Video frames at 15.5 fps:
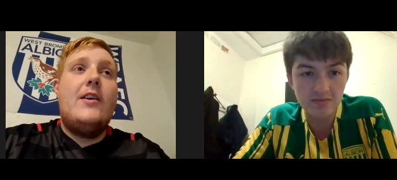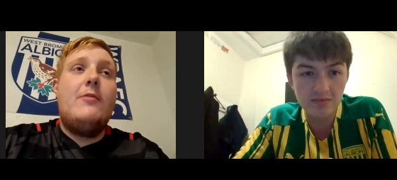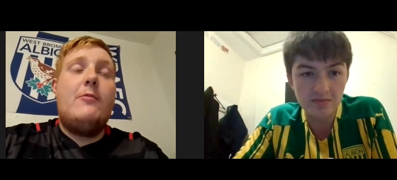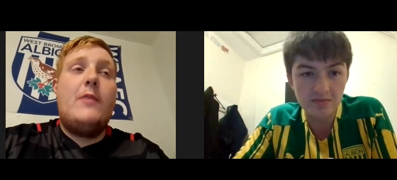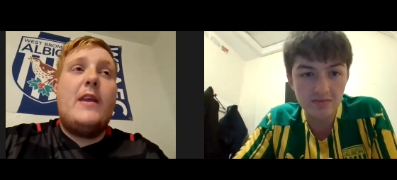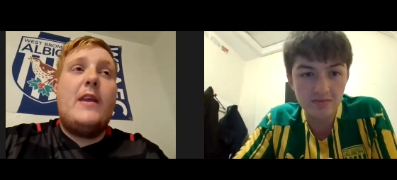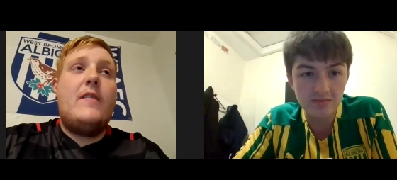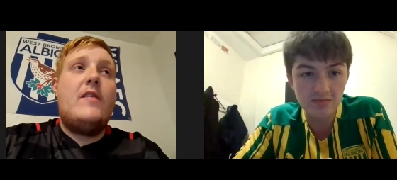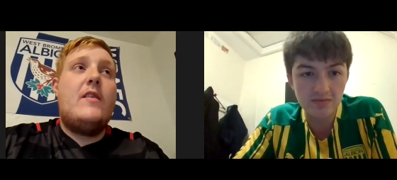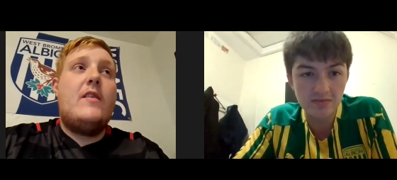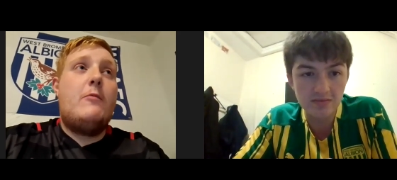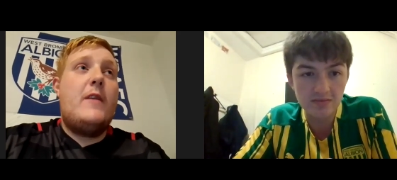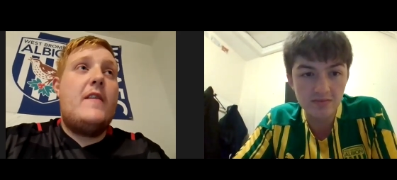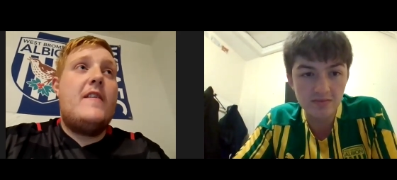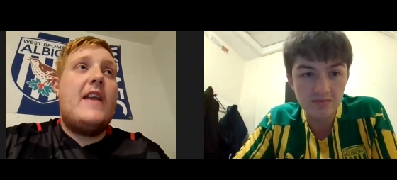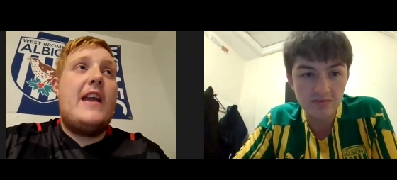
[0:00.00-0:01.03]
Speaker 1: We
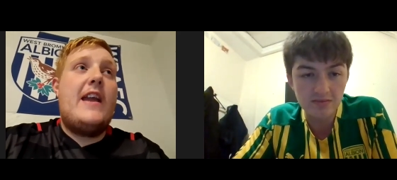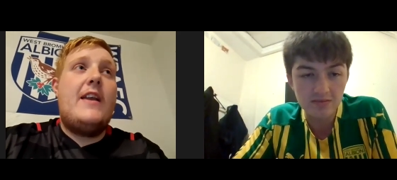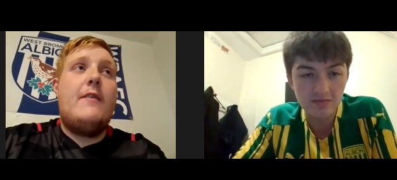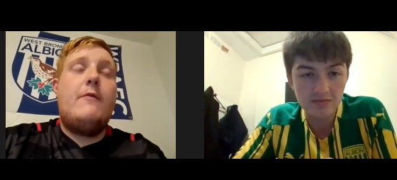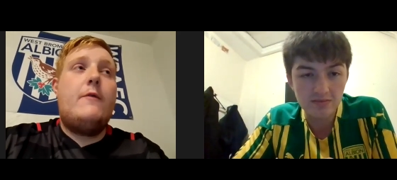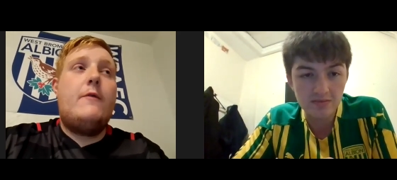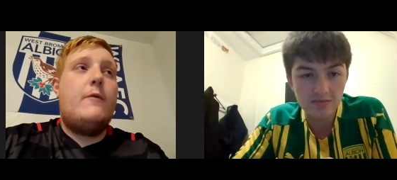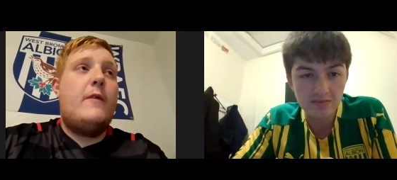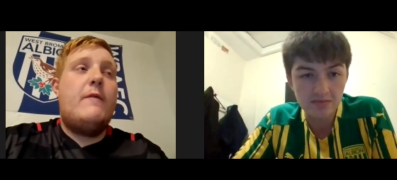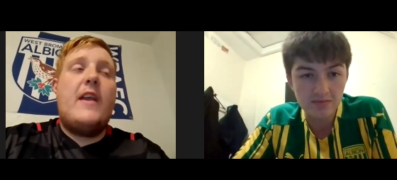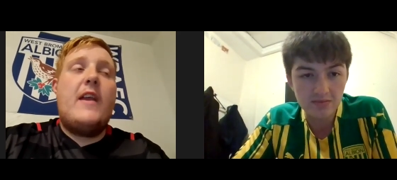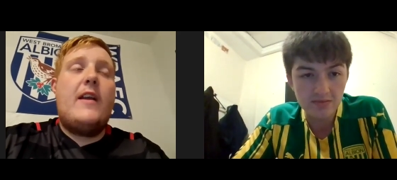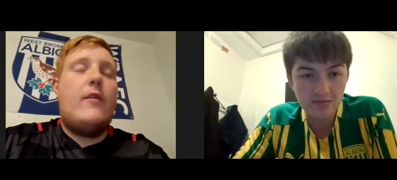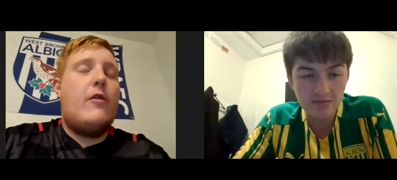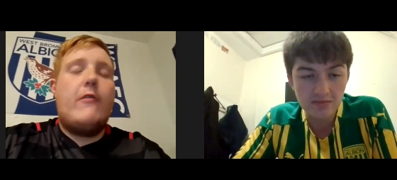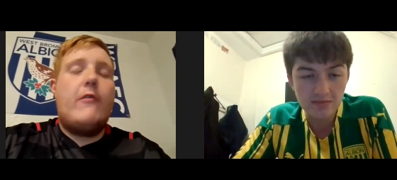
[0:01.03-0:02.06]
we take we've
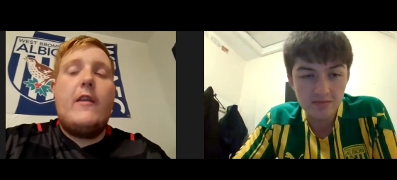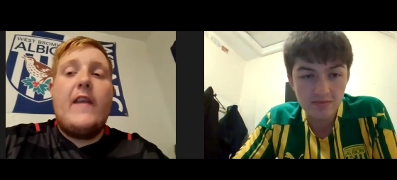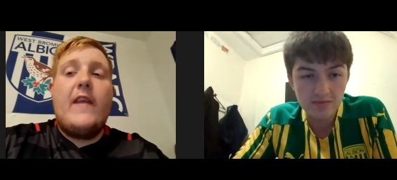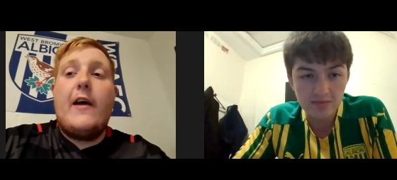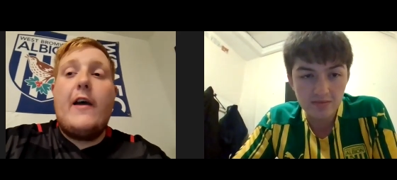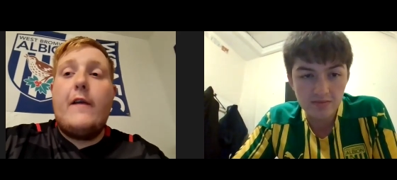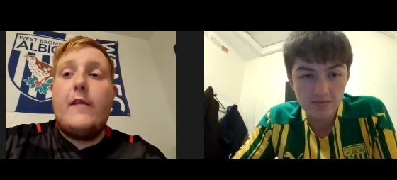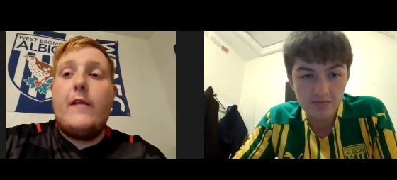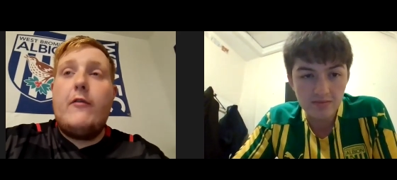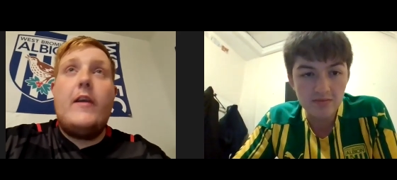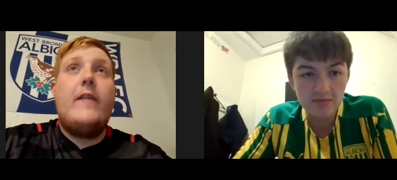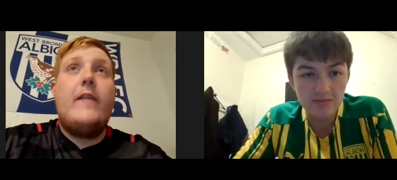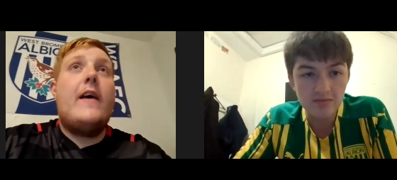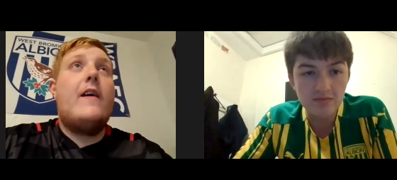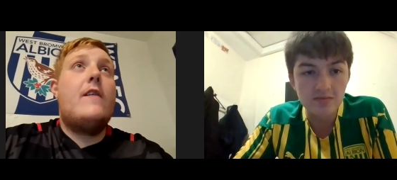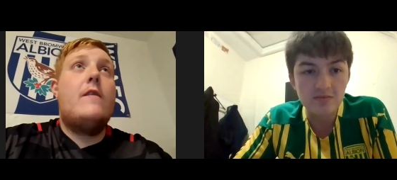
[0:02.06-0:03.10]
taken 3,000,
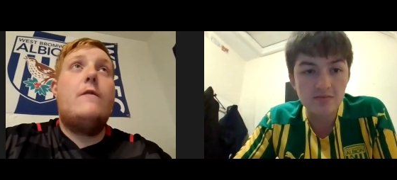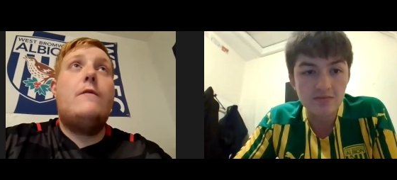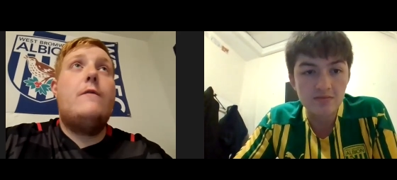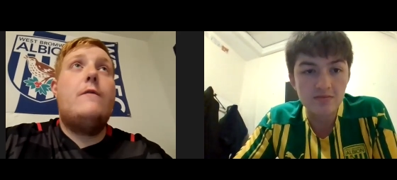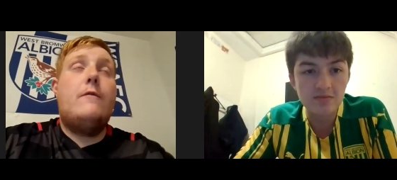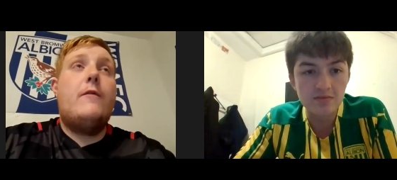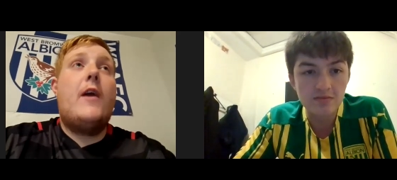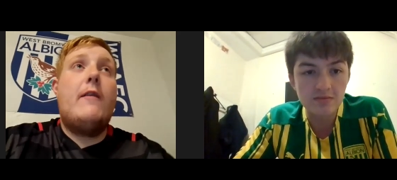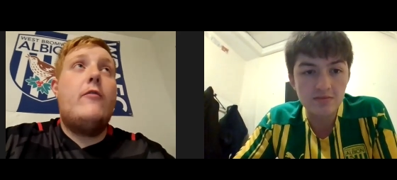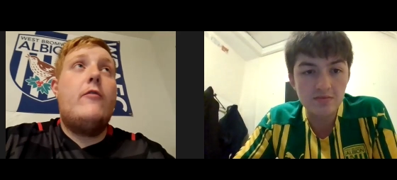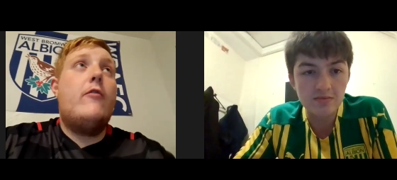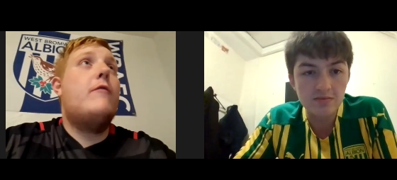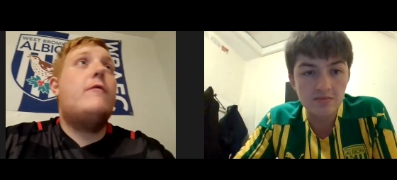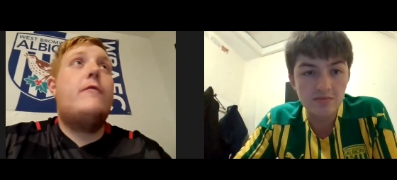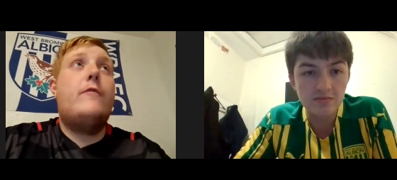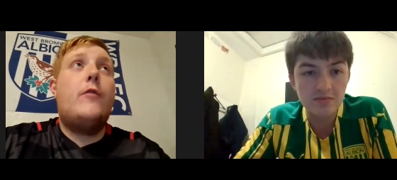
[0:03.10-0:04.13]
3,000,
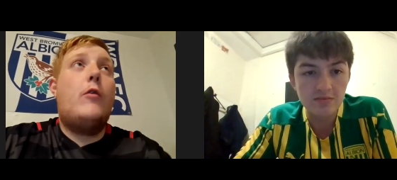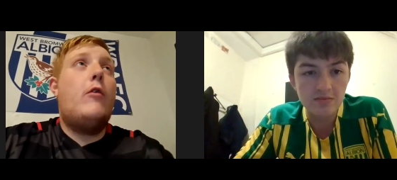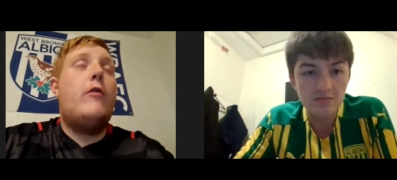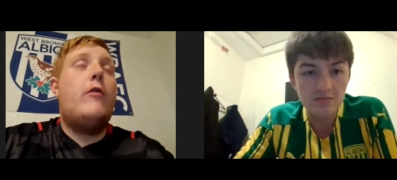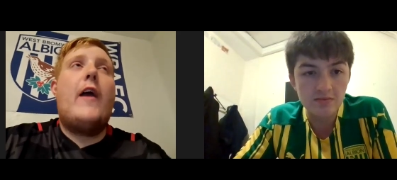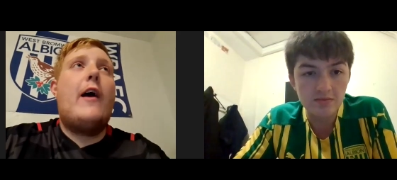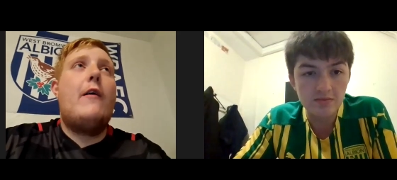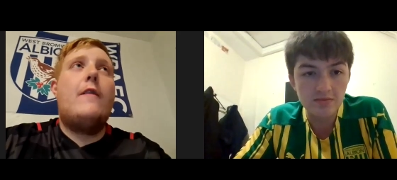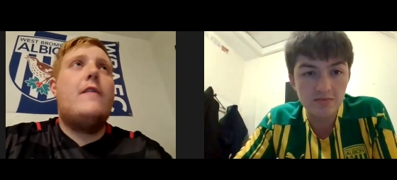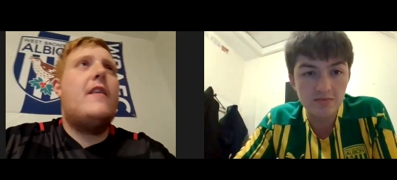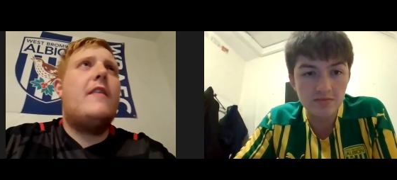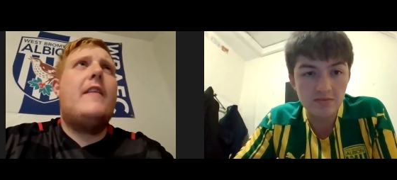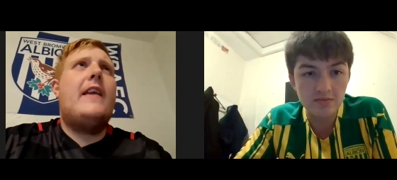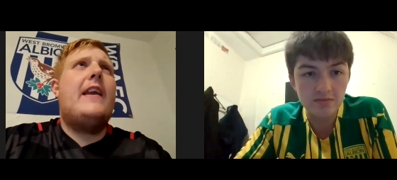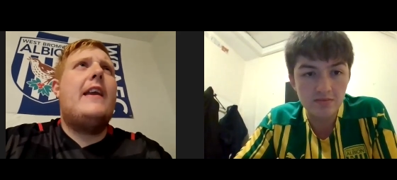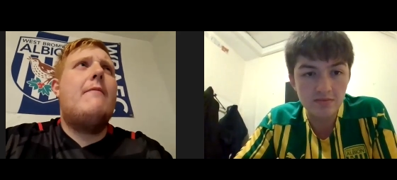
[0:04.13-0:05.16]
500, 4,000, I
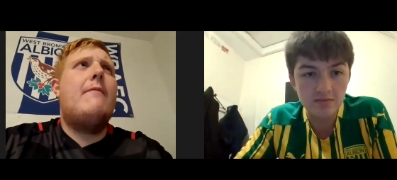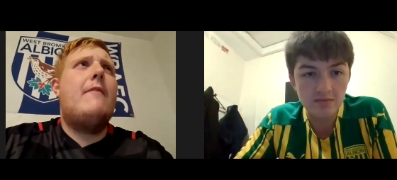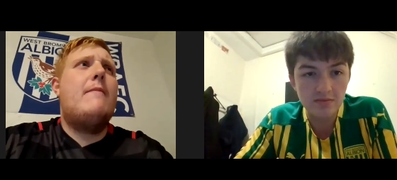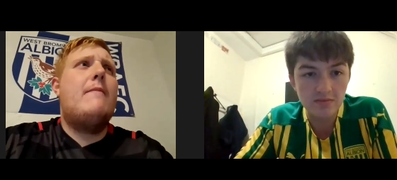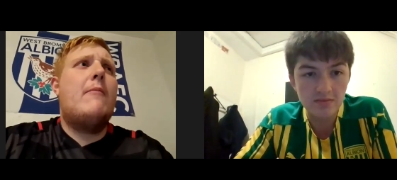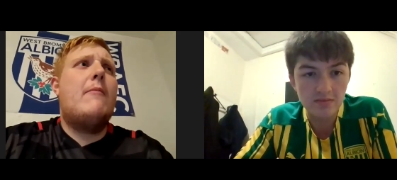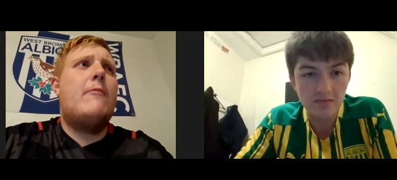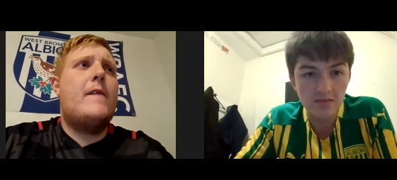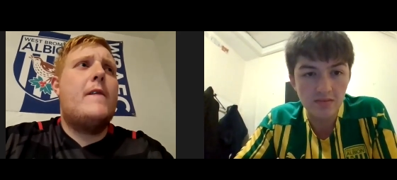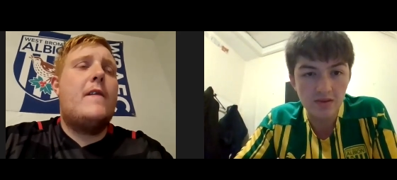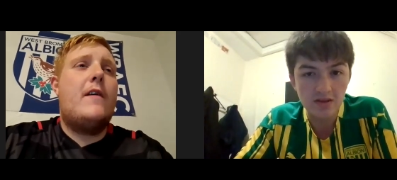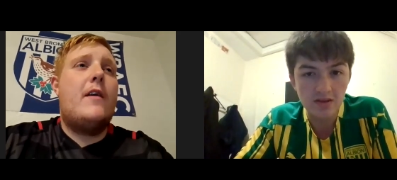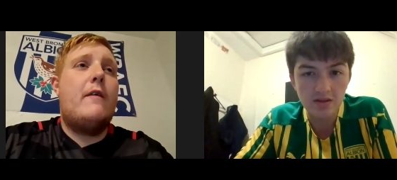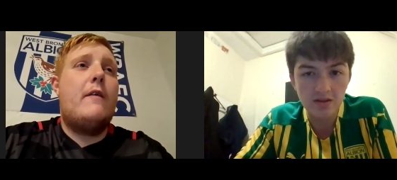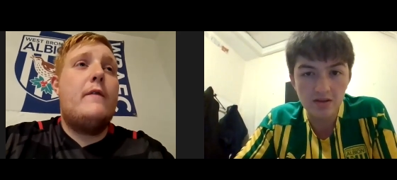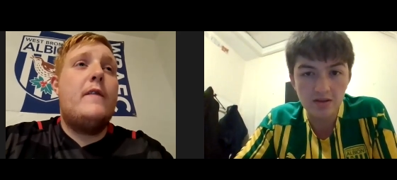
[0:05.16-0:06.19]
think, if memory
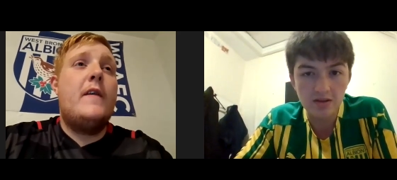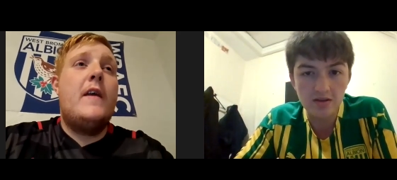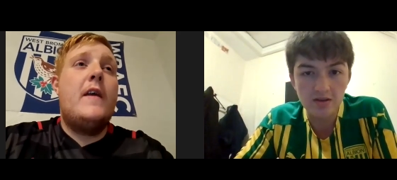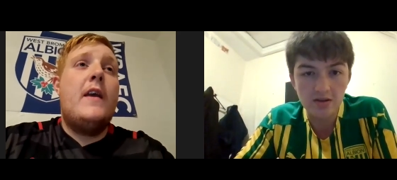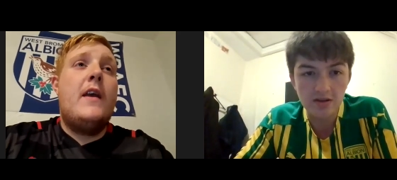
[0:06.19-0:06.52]
serves.